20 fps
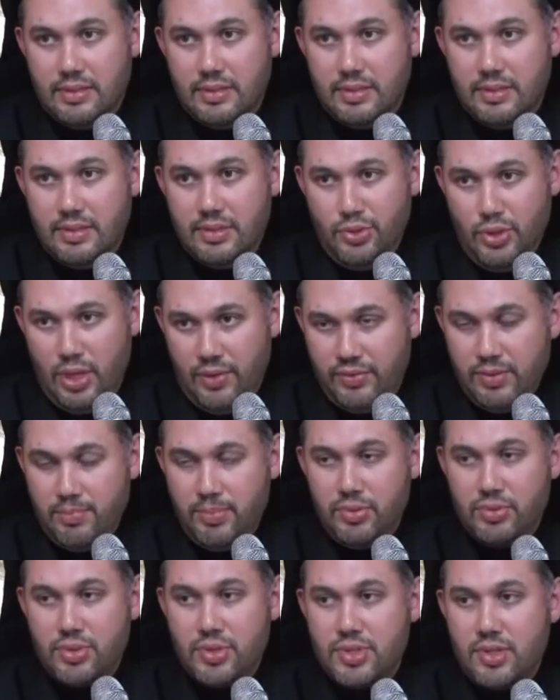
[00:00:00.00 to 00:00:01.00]
You have to build
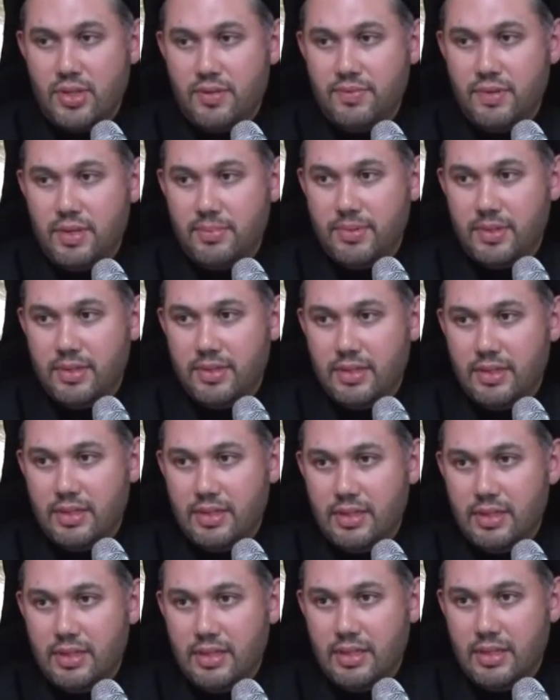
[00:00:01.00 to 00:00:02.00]
yourself up.
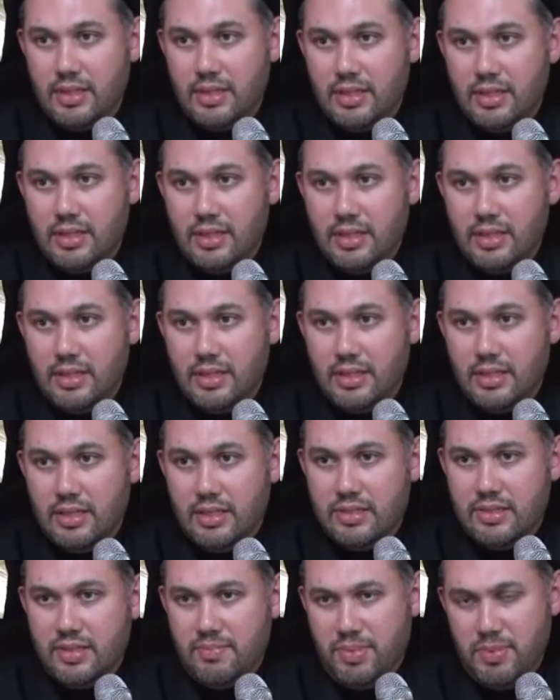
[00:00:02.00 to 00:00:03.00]

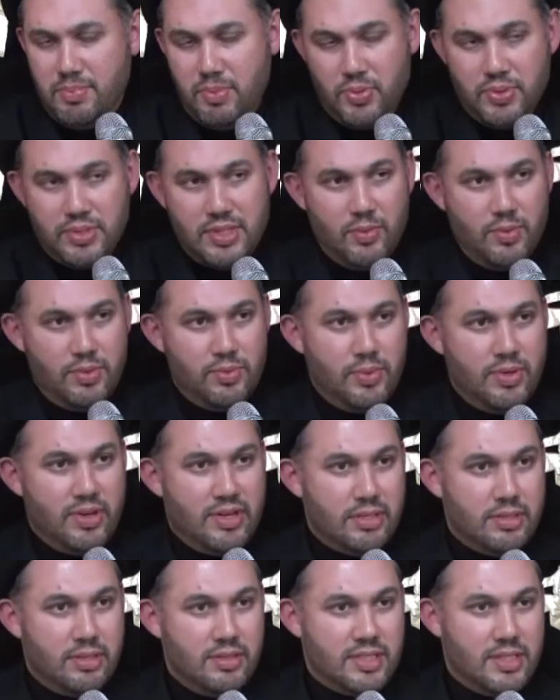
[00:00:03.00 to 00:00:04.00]
Some people will say, well, we're at a
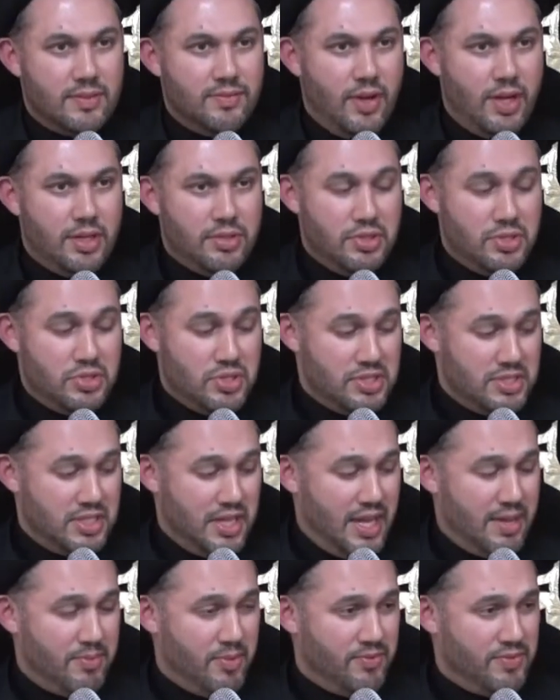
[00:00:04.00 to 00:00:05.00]
disadvantage in
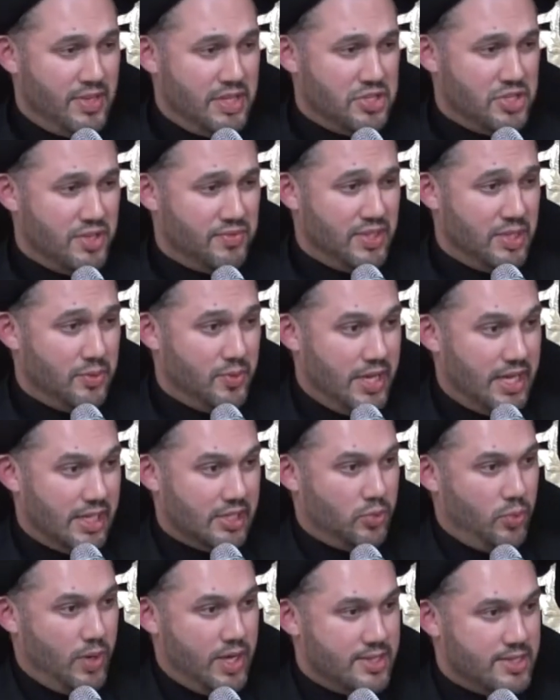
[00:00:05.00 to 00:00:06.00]
time of Najaf, they were X,
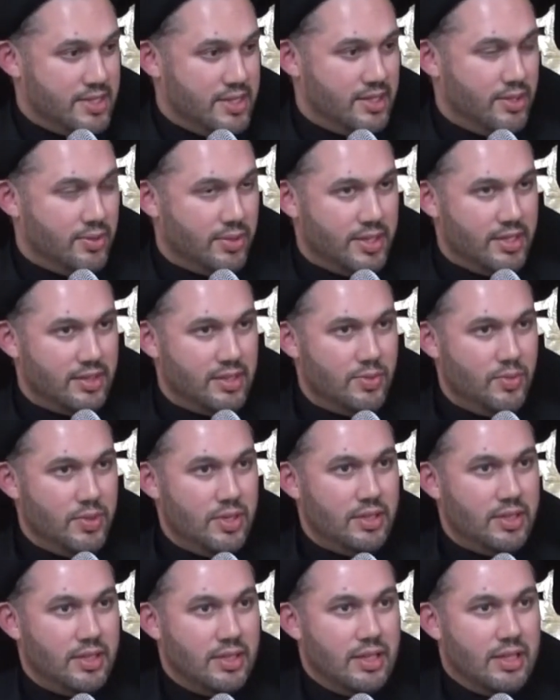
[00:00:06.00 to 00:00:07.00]
Y, Z. Okay, they were.
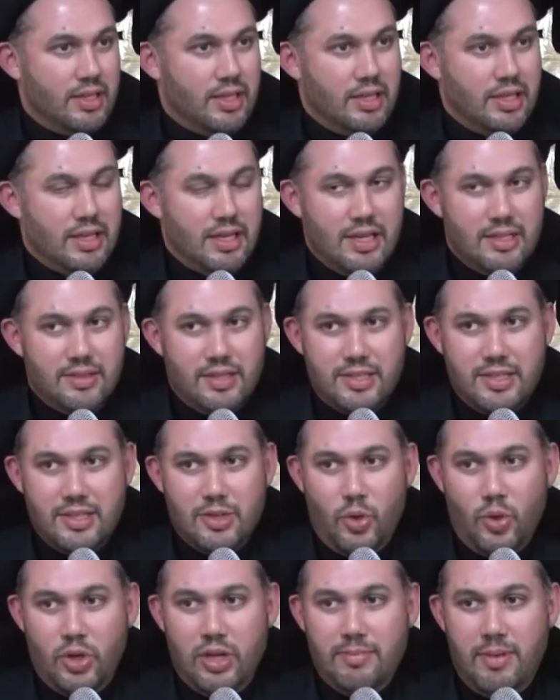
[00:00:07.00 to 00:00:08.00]
They say
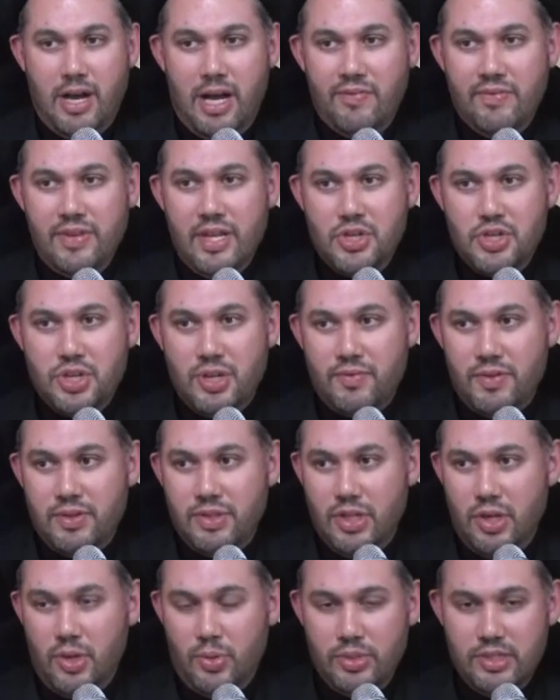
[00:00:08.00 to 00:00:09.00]
ulama of Najaf in the
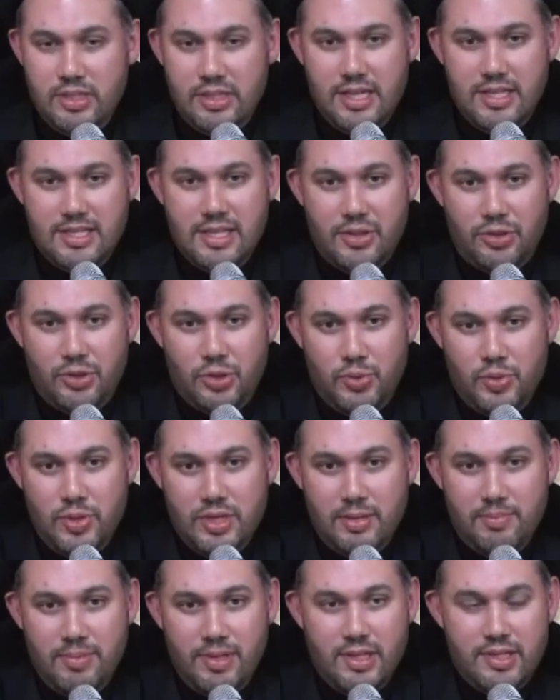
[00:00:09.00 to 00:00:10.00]
olden days had three
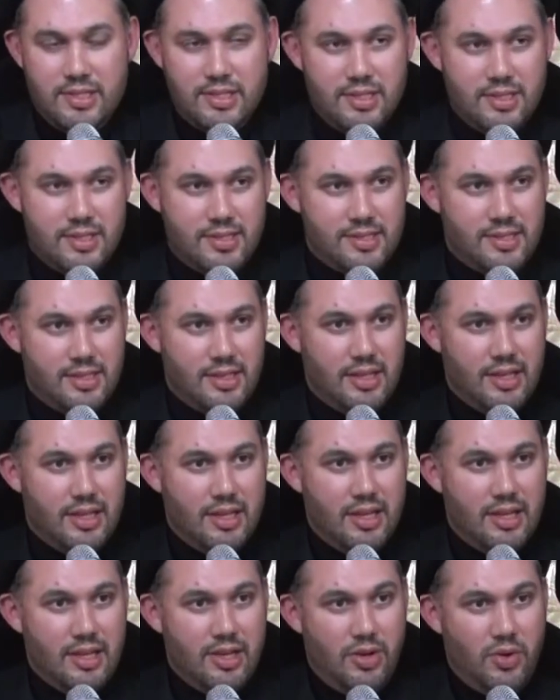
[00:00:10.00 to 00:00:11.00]
abilities.
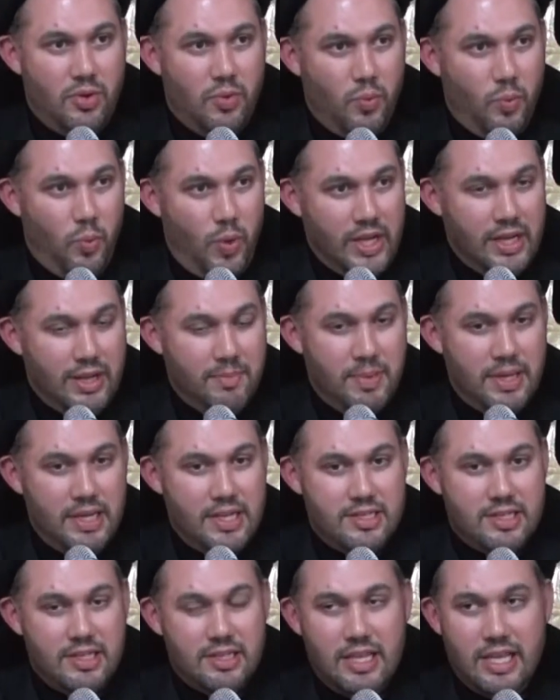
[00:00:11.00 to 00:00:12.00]
One
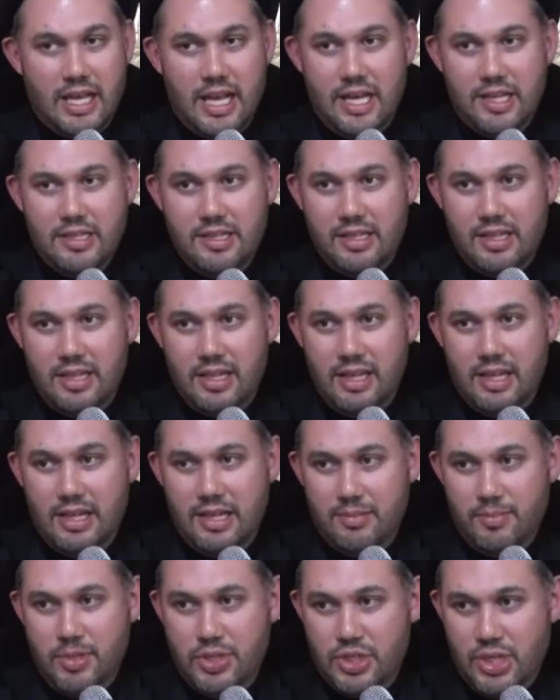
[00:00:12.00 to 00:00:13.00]
ability they had,
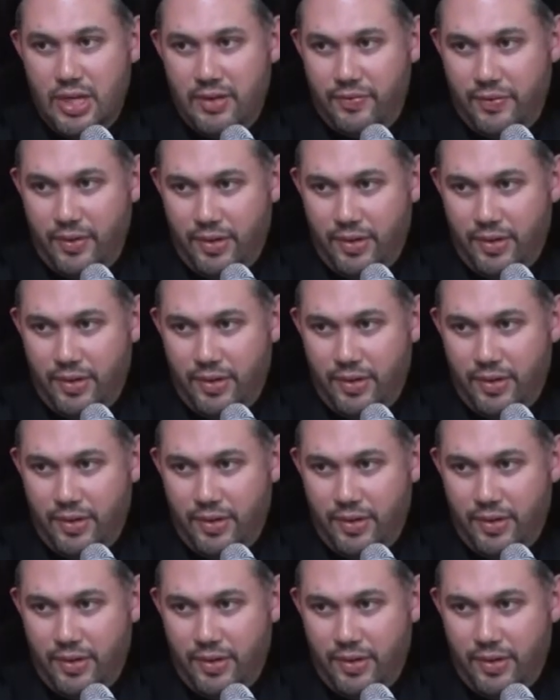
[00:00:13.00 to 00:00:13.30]
al-majafr.